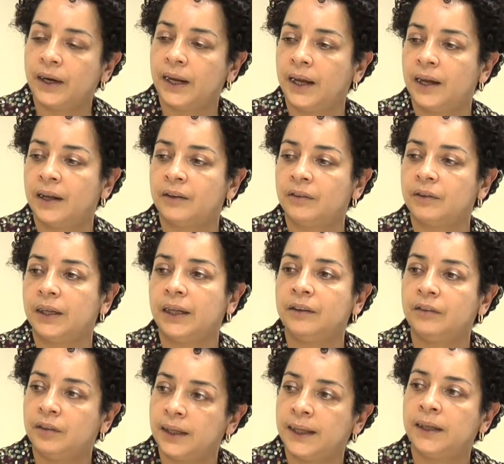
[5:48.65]
hand,
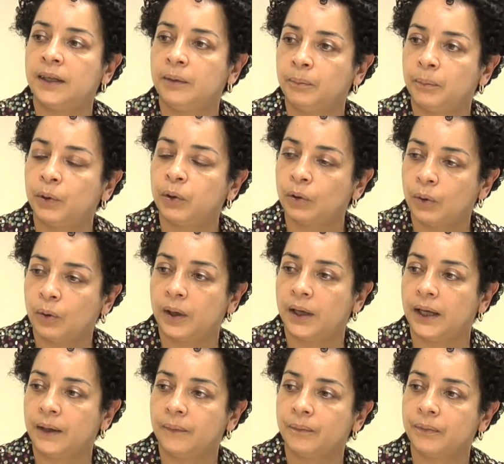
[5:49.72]
it did
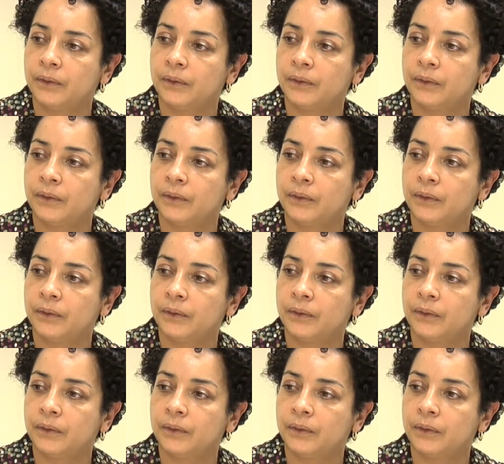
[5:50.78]
employ